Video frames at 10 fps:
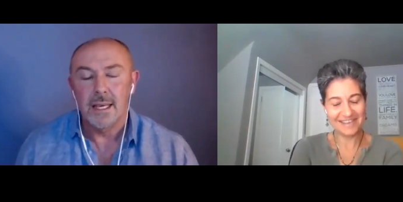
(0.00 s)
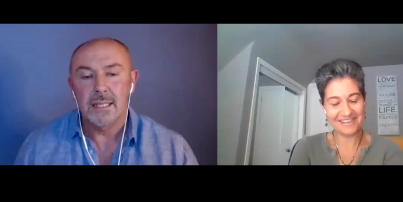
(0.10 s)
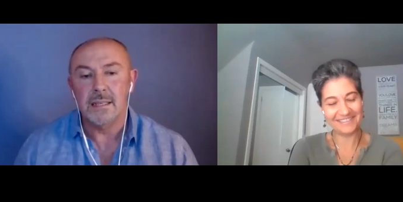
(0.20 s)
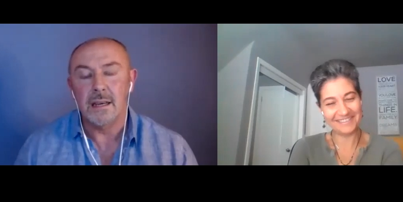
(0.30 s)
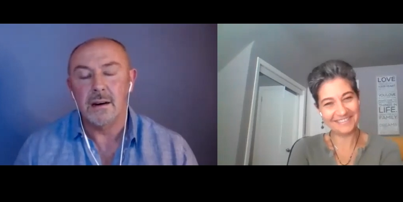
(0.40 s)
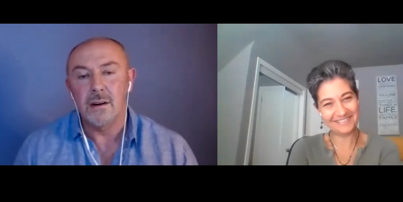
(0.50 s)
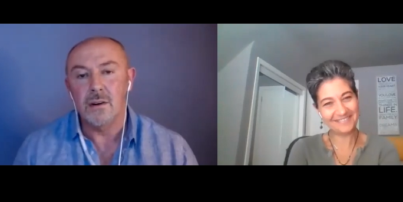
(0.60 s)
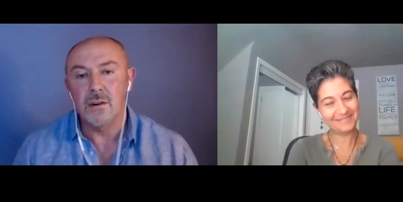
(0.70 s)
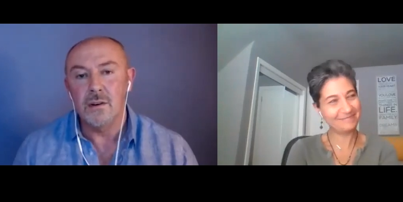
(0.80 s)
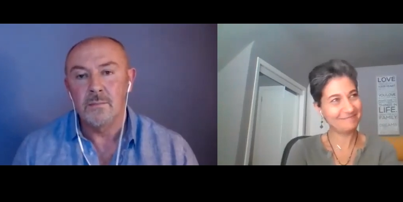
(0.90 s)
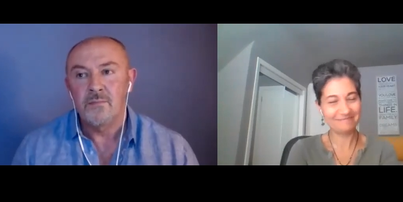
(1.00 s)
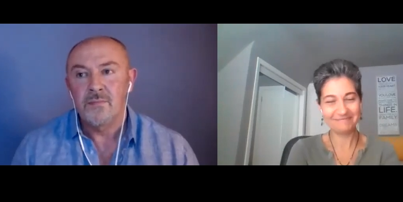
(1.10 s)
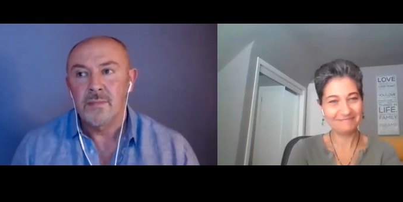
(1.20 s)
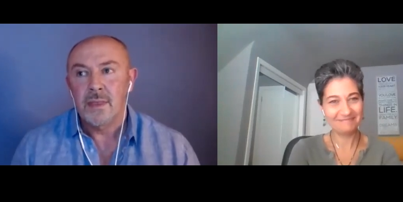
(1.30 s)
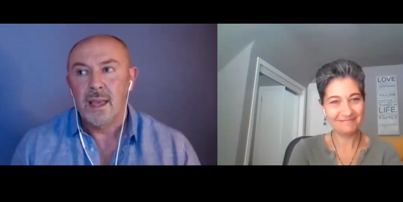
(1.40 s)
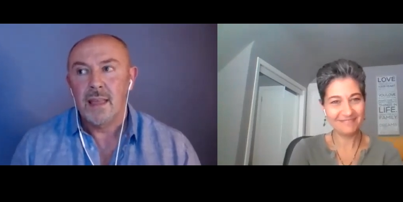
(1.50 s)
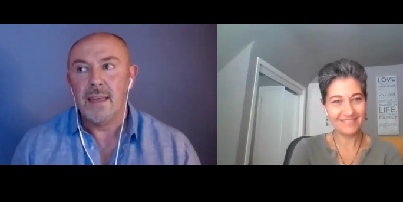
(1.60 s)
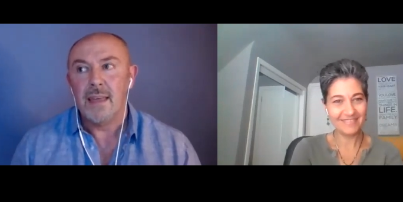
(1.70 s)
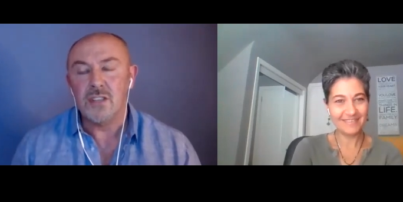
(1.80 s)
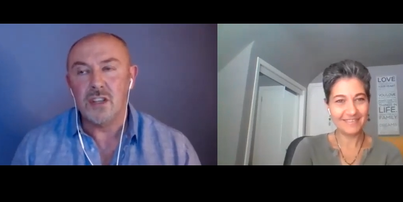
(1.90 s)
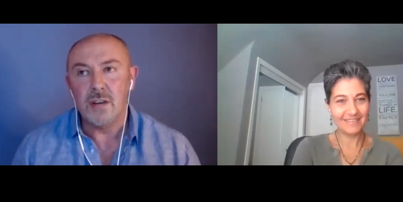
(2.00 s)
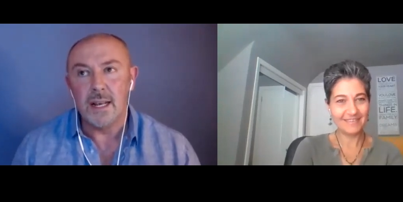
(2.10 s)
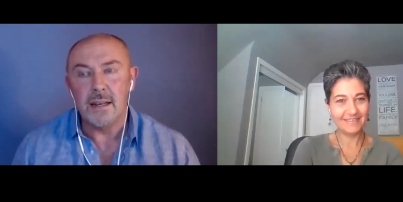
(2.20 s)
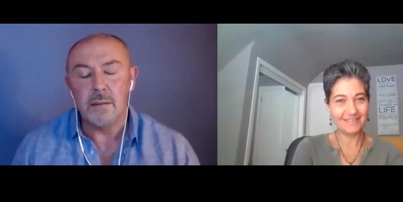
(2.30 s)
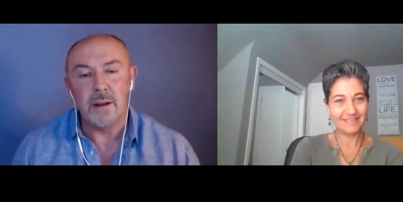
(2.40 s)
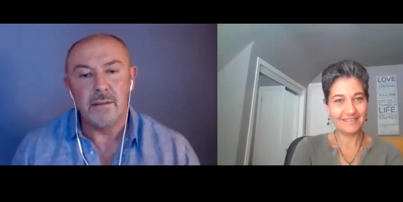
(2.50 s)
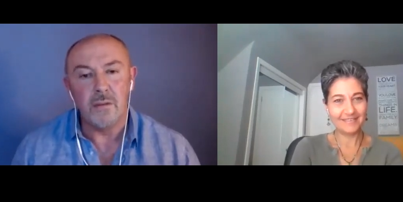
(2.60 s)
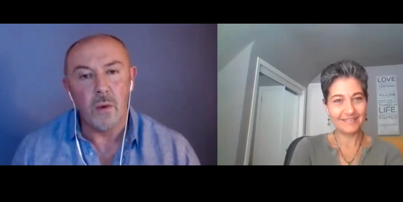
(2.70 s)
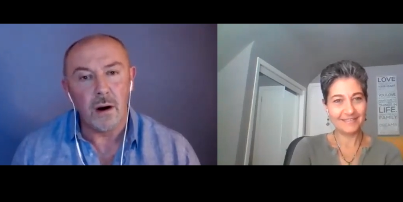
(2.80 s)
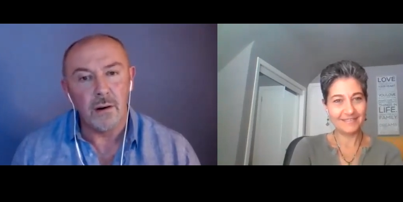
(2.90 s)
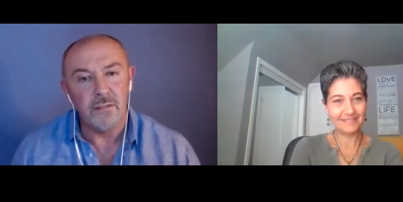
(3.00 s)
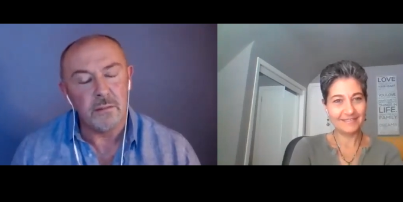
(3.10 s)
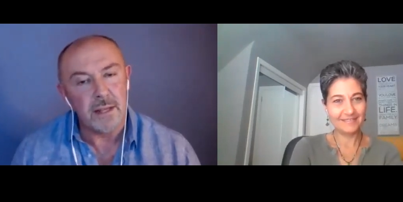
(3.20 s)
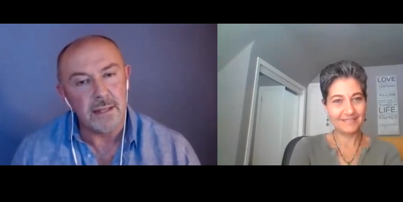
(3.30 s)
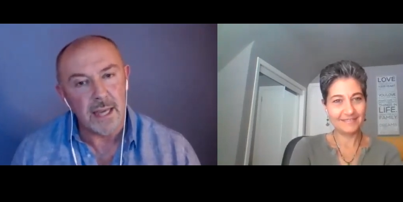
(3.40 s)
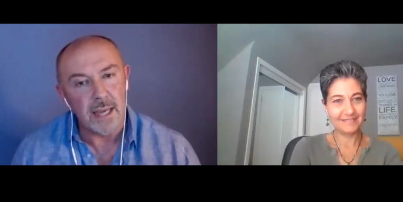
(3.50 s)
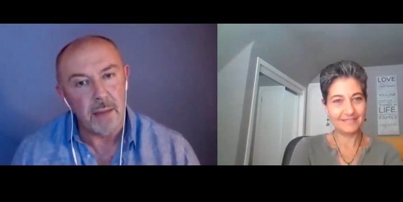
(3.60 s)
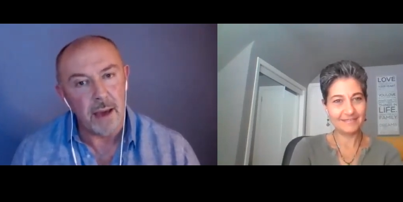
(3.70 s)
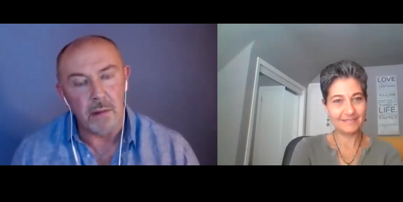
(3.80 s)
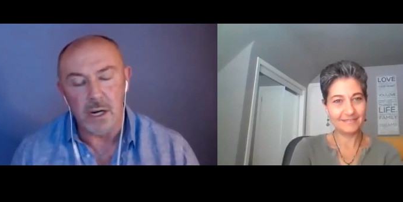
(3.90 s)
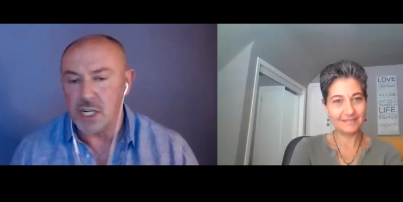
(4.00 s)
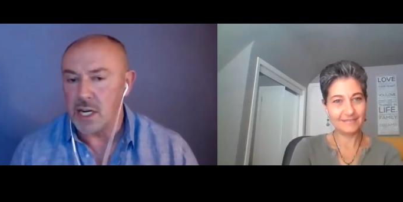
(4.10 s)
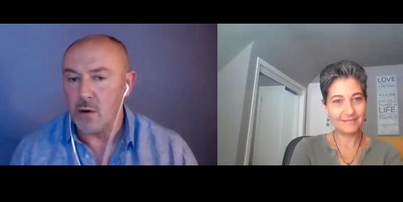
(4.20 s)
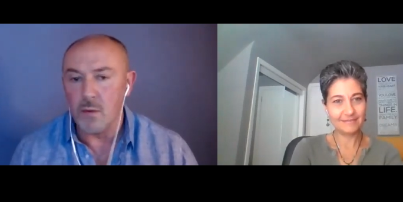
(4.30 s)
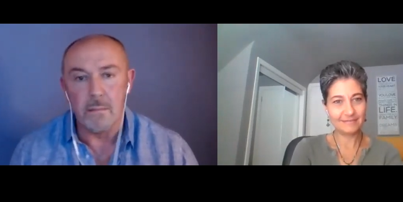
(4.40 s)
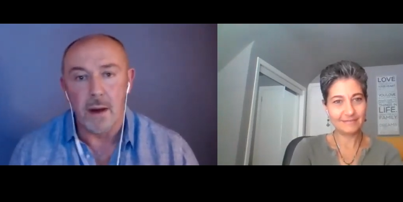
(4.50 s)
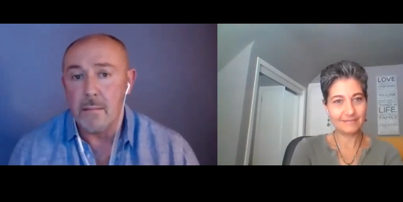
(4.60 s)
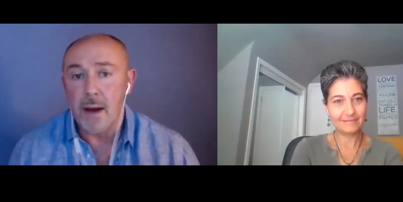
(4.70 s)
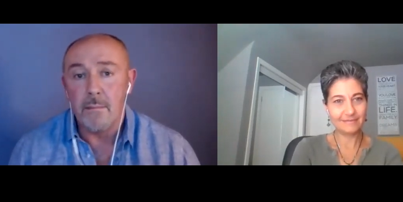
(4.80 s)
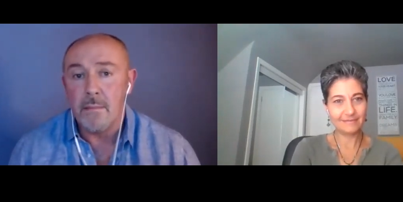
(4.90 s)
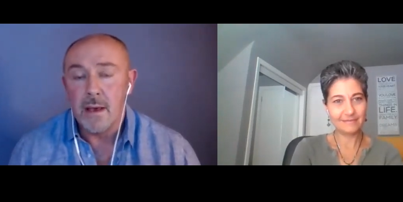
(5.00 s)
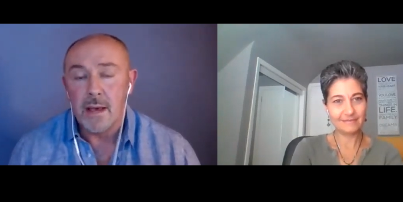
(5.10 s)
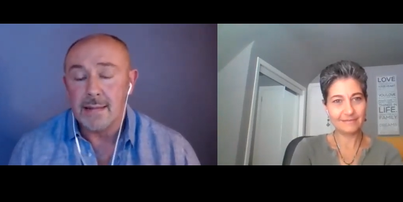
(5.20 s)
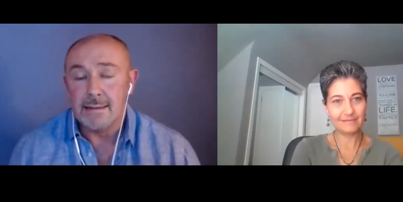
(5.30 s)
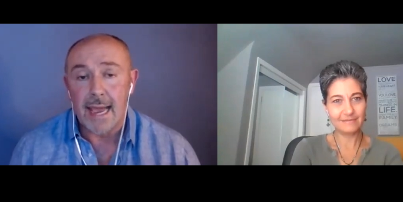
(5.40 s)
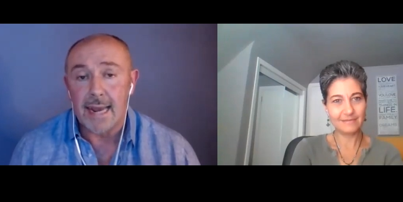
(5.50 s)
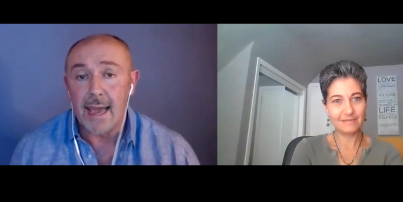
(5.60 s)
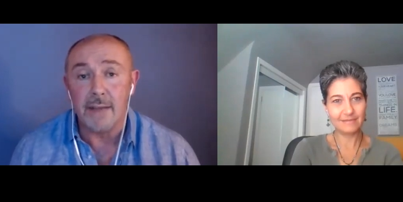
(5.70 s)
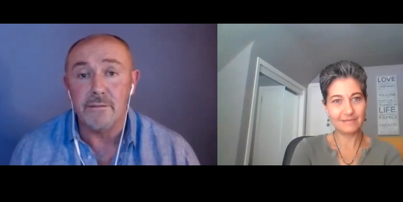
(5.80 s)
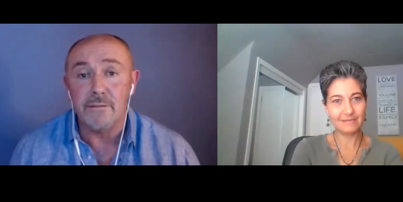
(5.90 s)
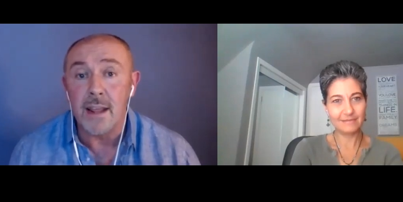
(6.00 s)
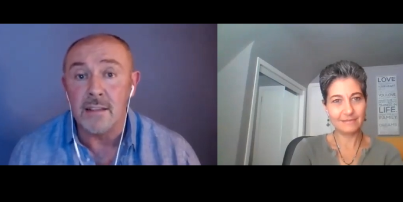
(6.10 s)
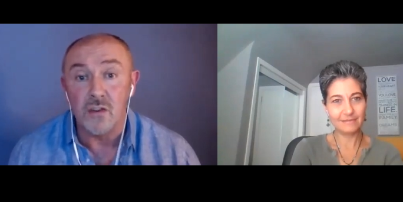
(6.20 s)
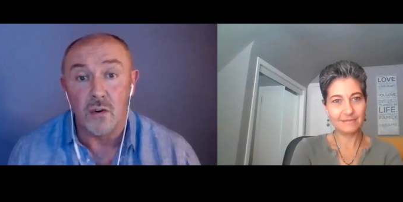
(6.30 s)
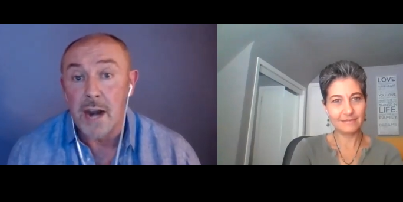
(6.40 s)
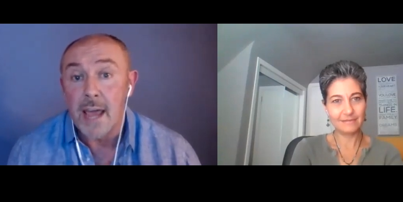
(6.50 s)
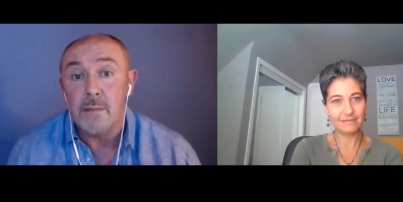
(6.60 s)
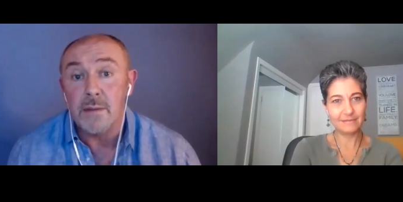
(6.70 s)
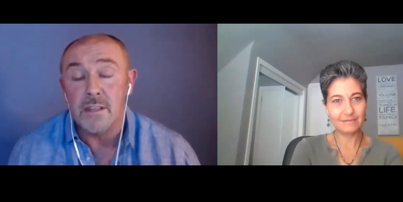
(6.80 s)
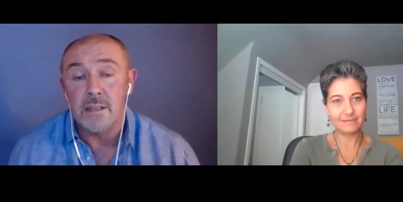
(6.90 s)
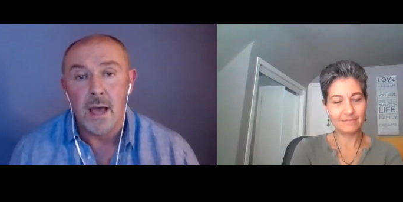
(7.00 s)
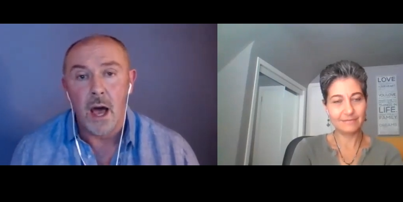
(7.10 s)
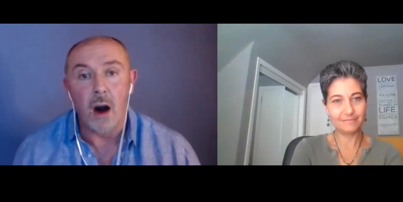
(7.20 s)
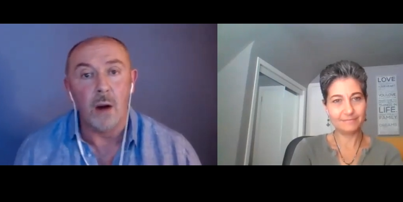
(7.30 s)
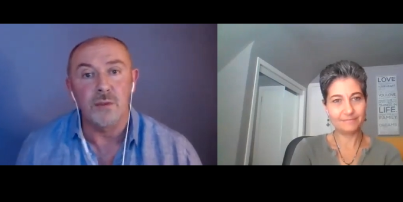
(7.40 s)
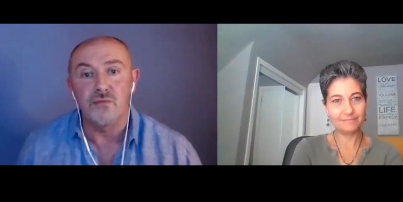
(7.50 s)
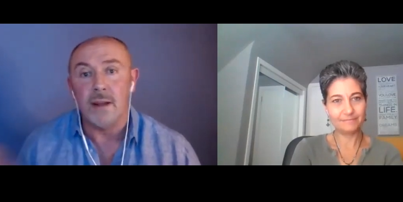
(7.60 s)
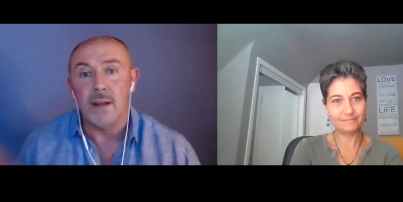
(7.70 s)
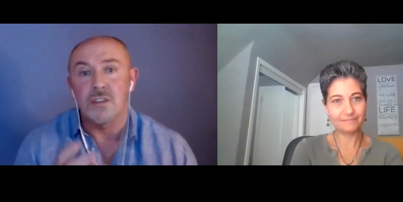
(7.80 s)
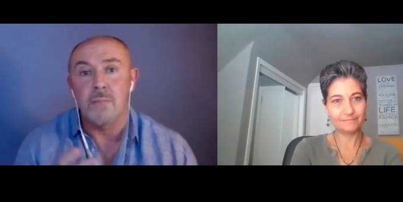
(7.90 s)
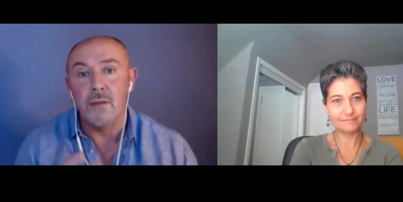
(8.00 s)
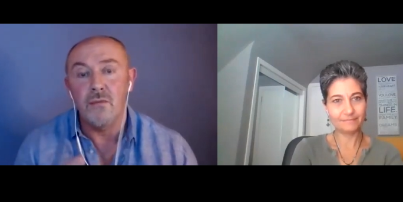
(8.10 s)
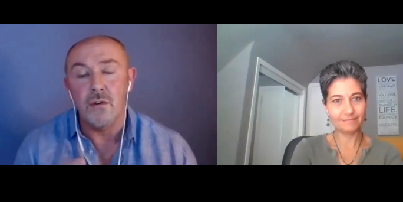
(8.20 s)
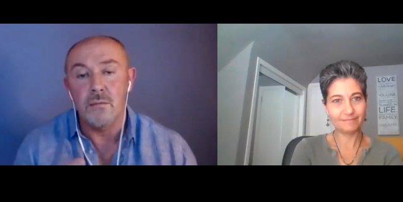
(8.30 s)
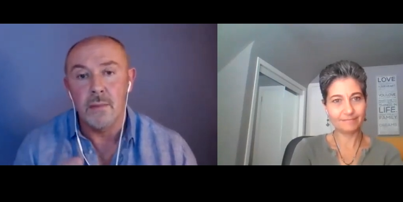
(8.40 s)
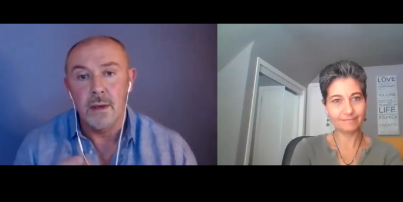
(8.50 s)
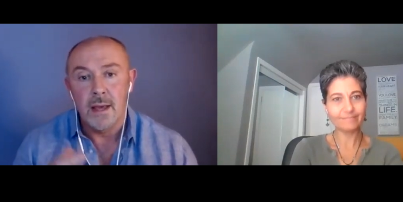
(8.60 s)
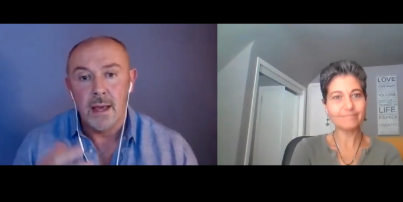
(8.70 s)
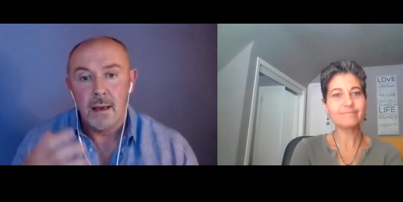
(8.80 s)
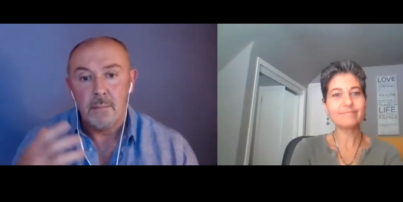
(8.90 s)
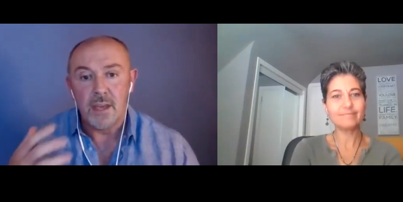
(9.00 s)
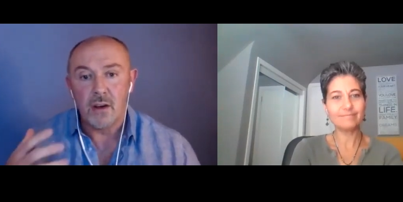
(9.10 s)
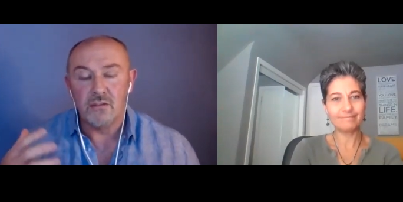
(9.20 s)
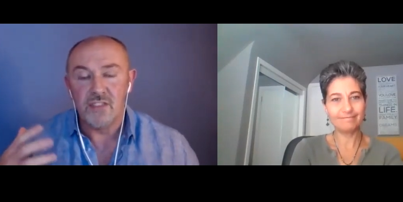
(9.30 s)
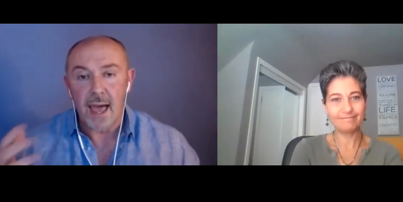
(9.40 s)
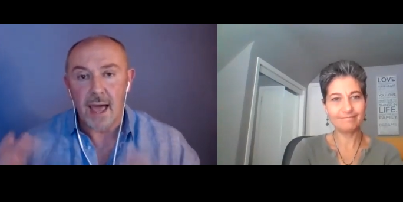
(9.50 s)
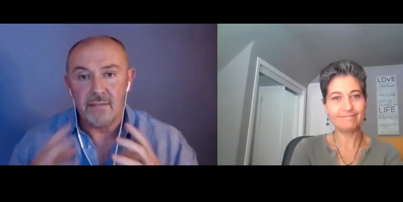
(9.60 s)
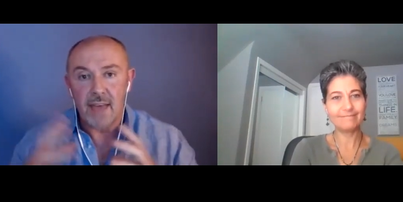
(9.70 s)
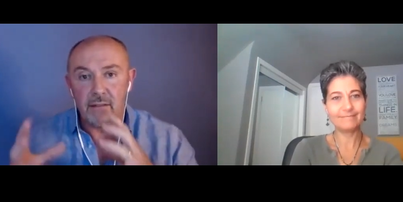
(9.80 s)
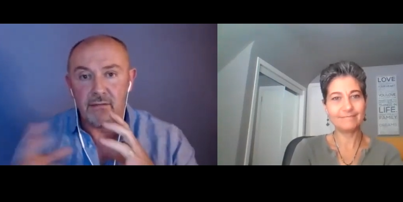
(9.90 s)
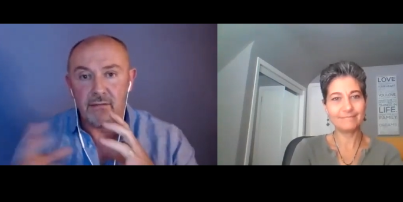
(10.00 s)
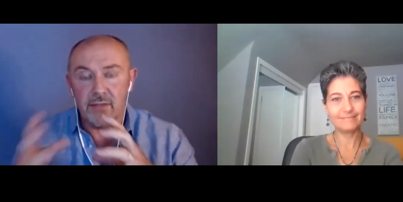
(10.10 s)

Speaker 1: So that took a little bit of a while for me to come out my shell when my mum and dad had friends or neighbors i would run to my room because that that